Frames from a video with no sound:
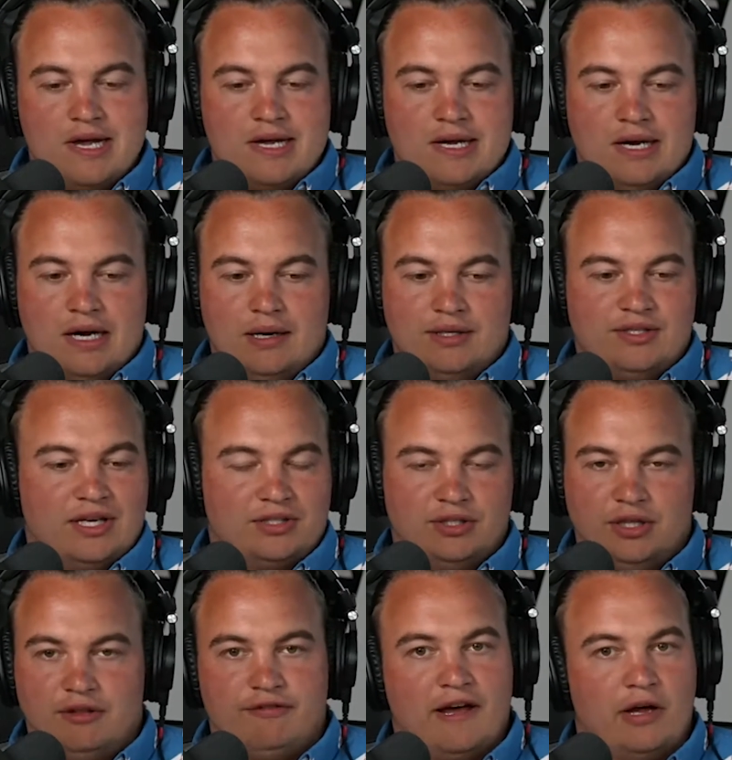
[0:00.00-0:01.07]
It's actually
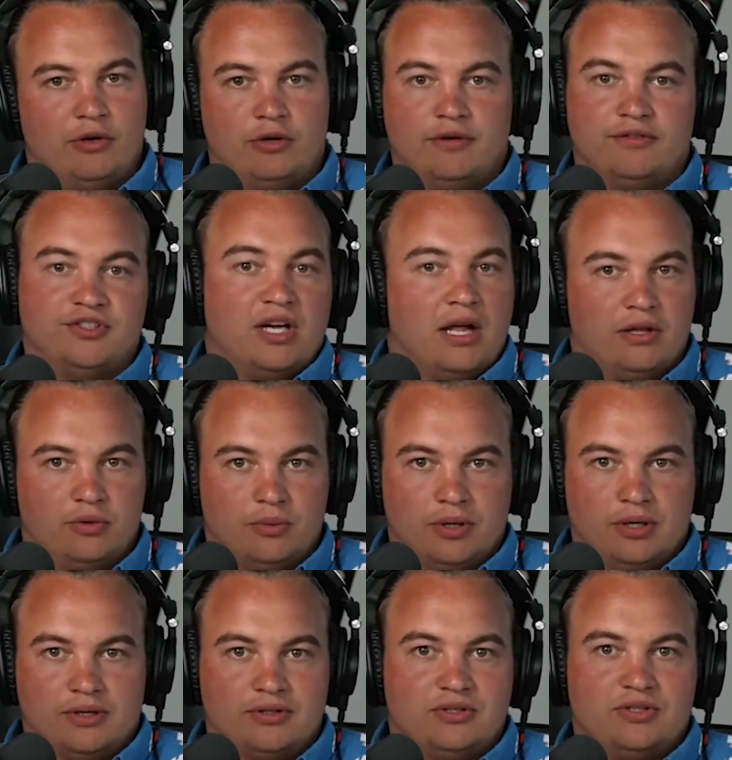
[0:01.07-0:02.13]
the founder of
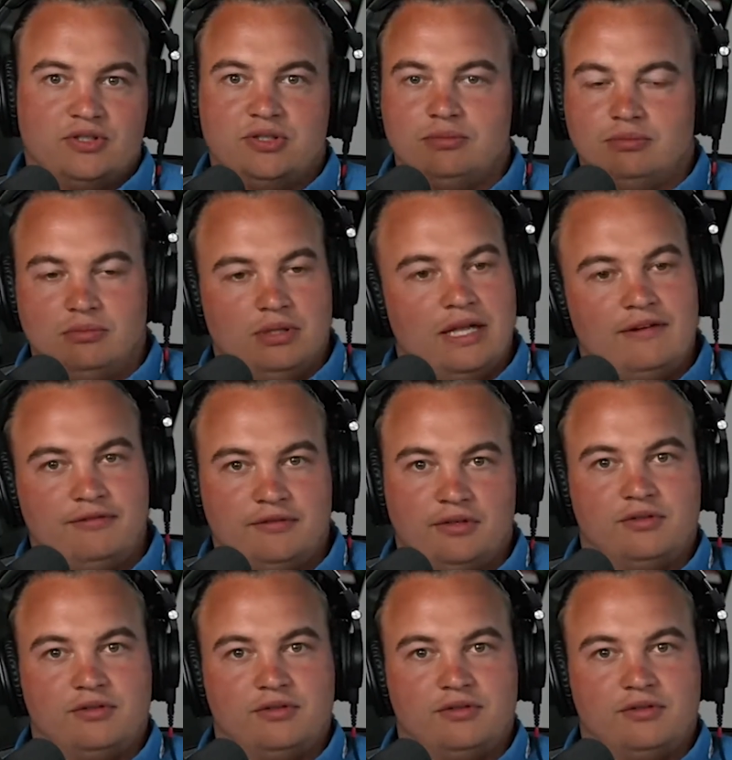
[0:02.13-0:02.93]
SolidWorks left